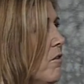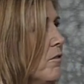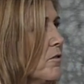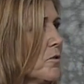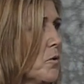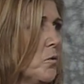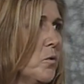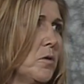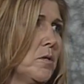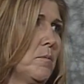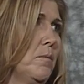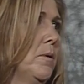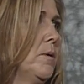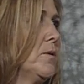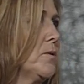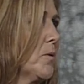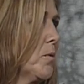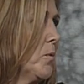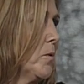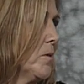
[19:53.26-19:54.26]
all those
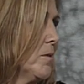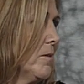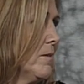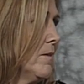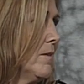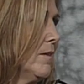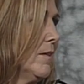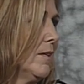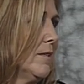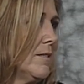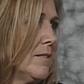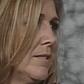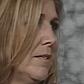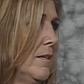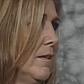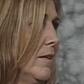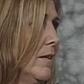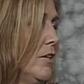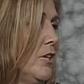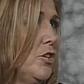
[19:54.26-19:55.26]
correspondence courses right. in the
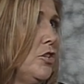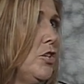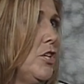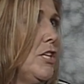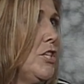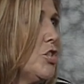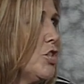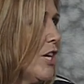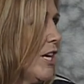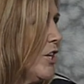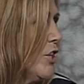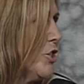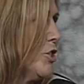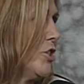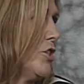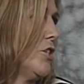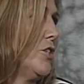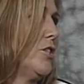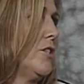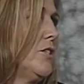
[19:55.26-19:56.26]
Sea You need
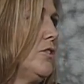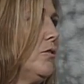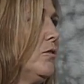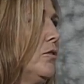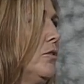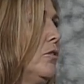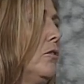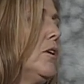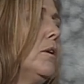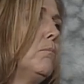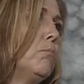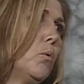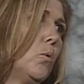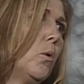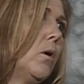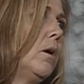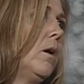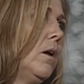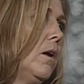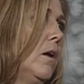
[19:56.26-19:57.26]
challenges and you'll, you'll get
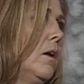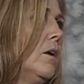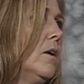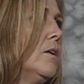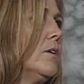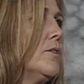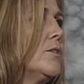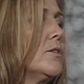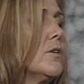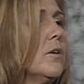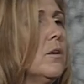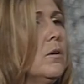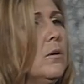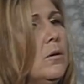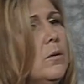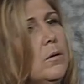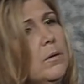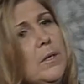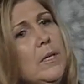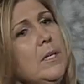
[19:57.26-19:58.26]
bored.
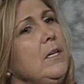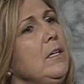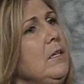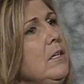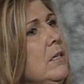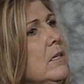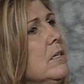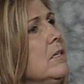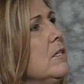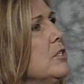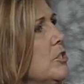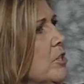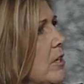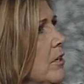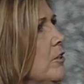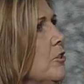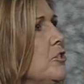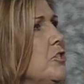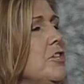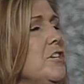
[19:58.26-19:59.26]
So he needed a
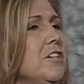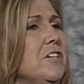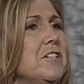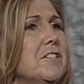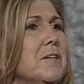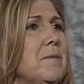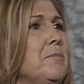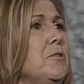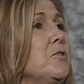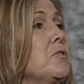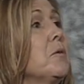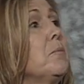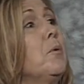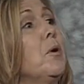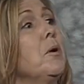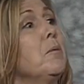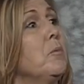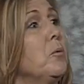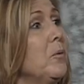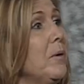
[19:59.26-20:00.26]
challenge and needed something new. So I
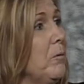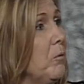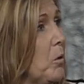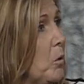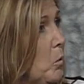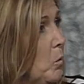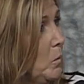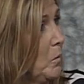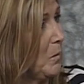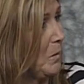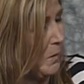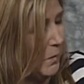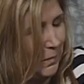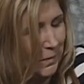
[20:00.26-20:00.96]
brought a Marine recruiter,